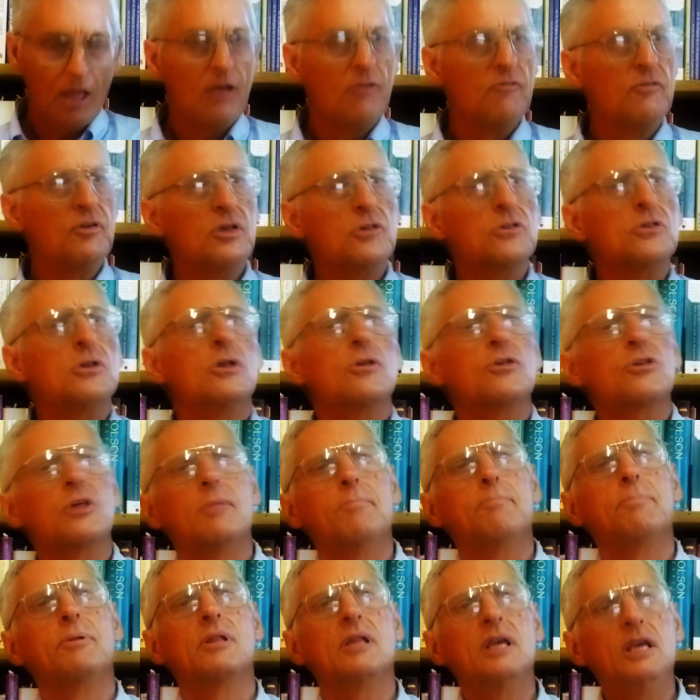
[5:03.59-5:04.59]
Visit us
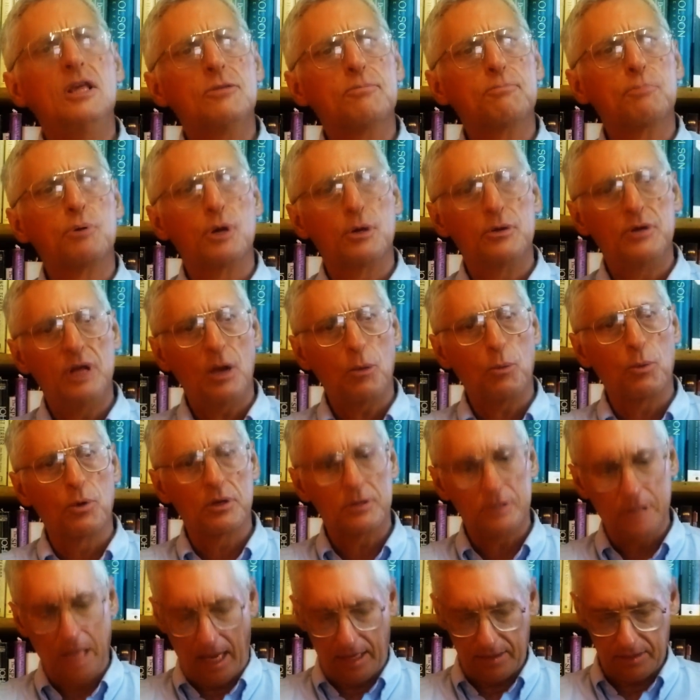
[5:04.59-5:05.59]
at
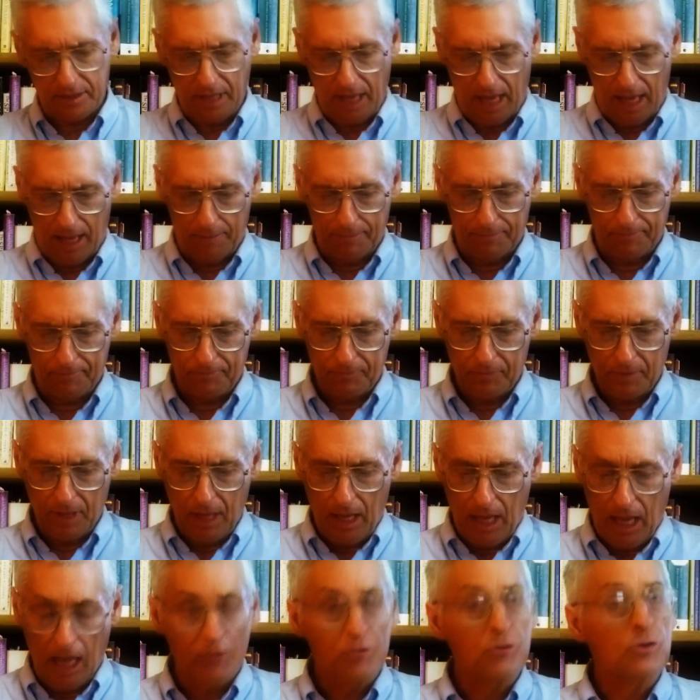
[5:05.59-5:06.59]
BelizePrayerNetwork.com
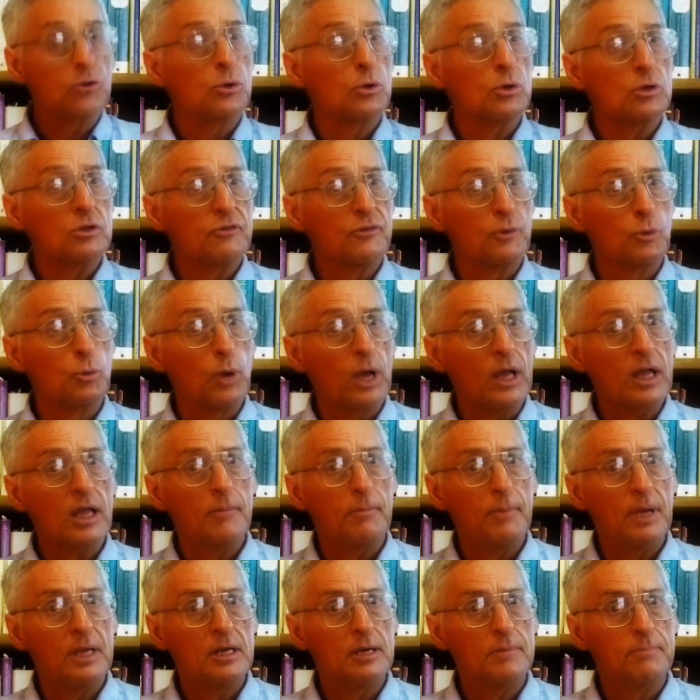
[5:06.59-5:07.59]
and search for
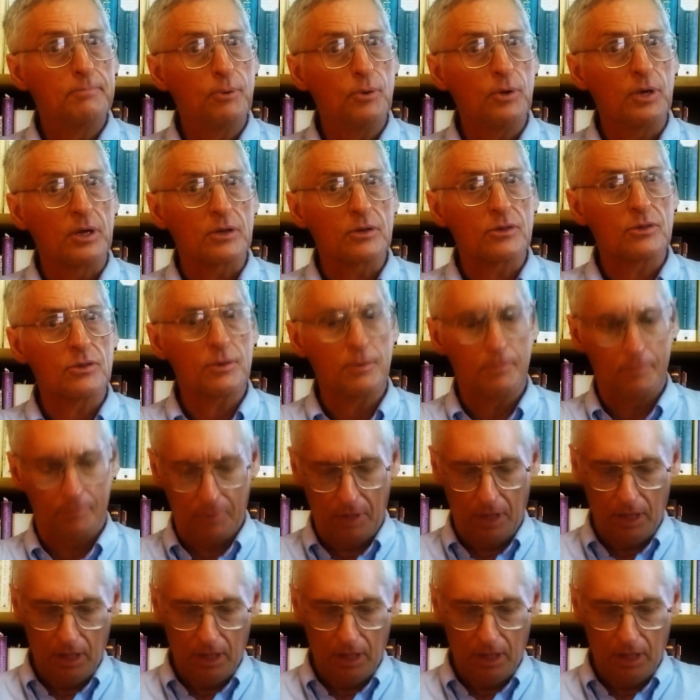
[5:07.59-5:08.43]
recommended books.